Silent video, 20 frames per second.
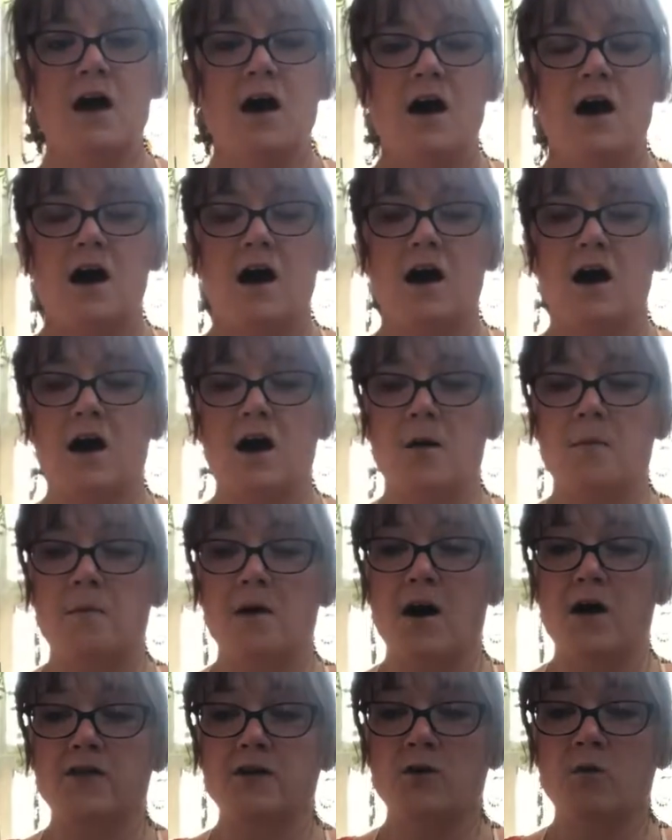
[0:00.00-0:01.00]
Um,
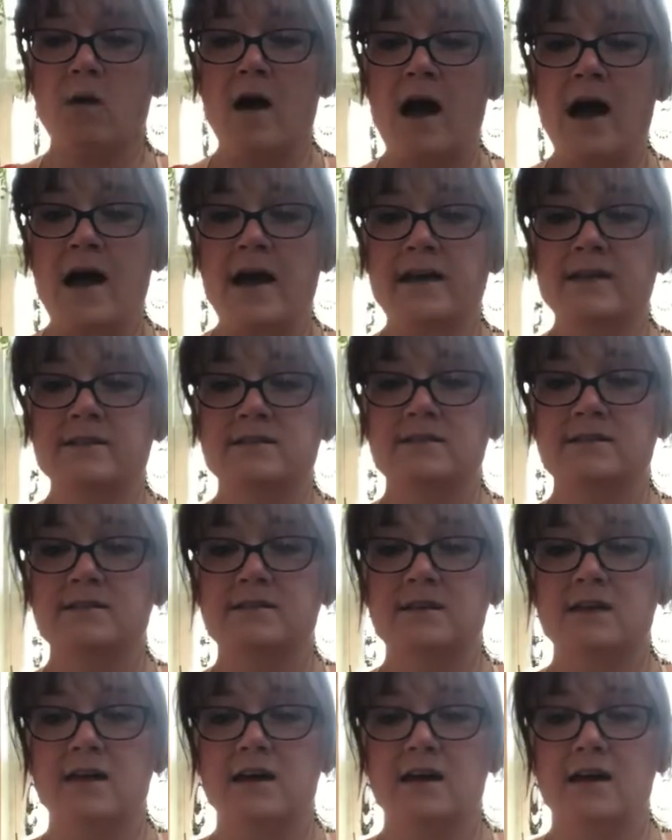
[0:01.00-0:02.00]
otherwise,
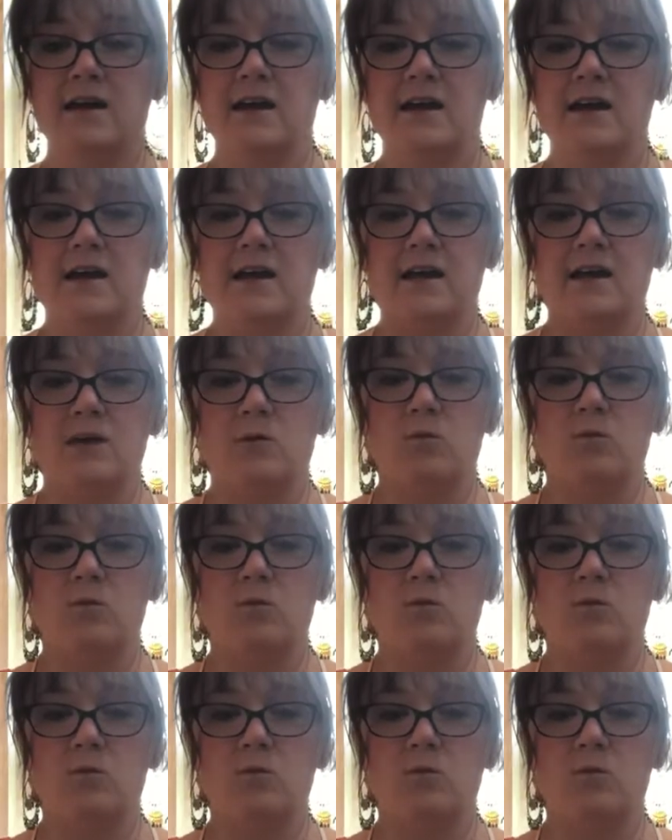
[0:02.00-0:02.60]
it